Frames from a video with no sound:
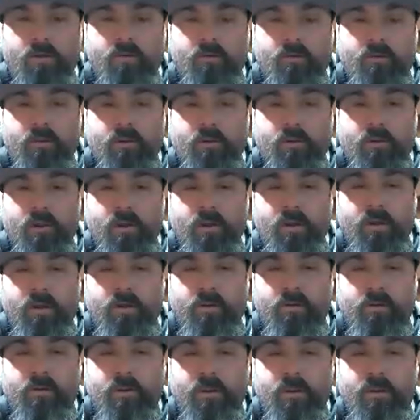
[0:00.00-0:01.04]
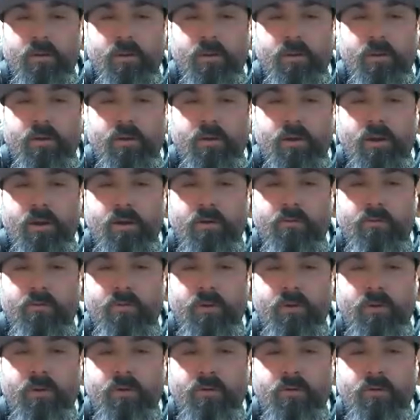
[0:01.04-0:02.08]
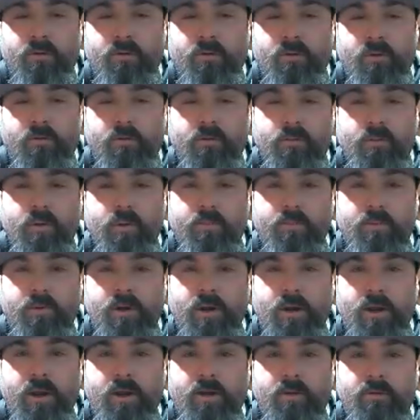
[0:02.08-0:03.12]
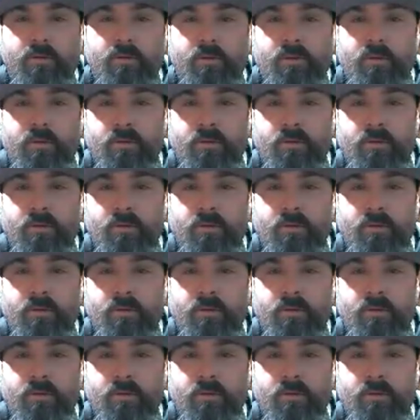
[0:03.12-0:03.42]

you don't like it, just take the other 9 fingers and shove them up your ass.